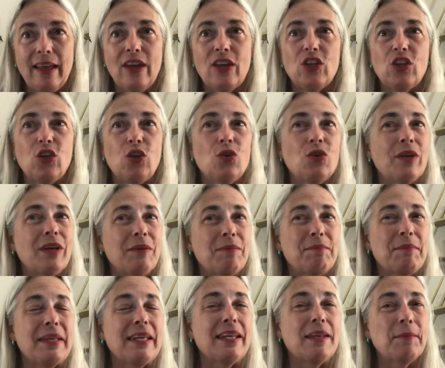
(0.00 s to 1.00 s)
you
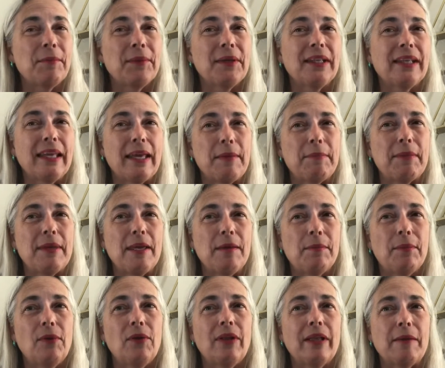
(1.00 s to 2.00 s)
can manipulate
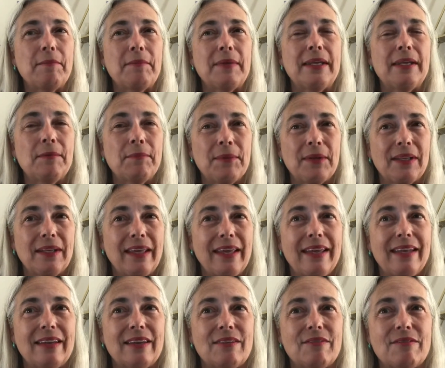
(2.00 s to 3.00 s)
people and
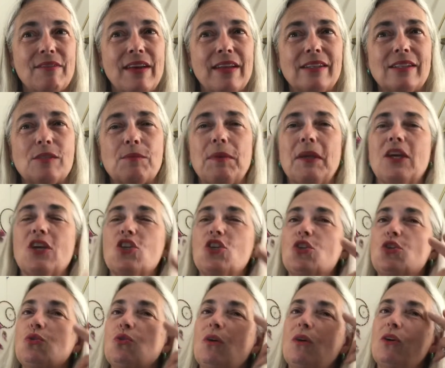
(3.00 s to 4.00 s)
manipulate events,
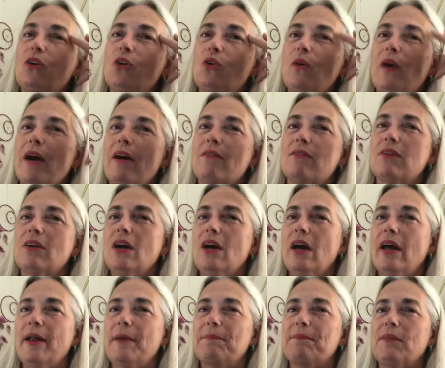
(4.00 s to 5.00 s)
because you have,
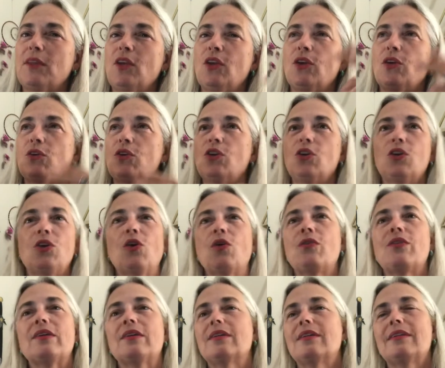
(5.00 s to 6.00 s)

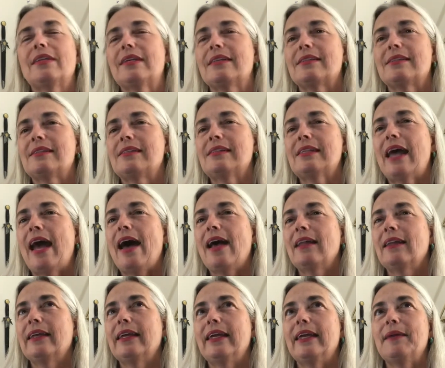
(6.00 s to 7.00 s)
that
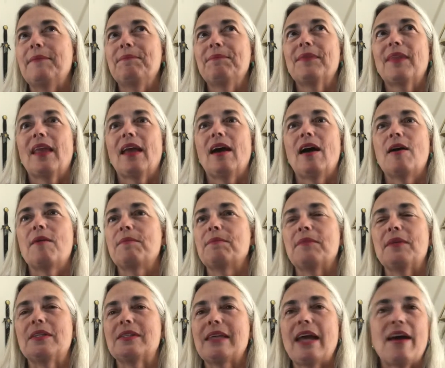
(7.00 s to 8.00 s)
Sally
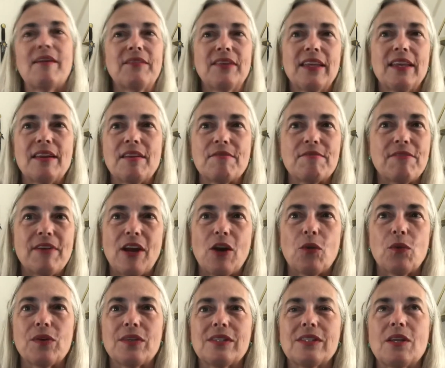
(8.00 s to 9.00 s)
is having an affair
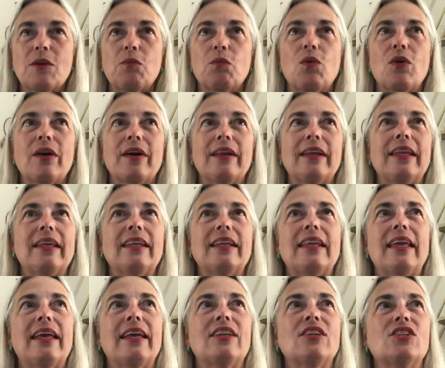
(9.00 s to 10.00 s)
with someone,
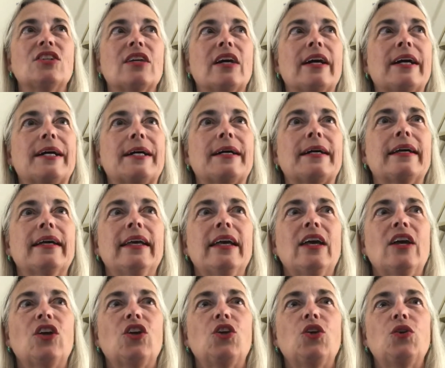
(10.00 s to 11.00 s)
and
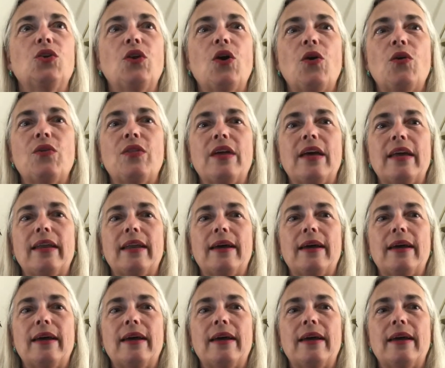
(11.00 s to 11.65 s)
you know that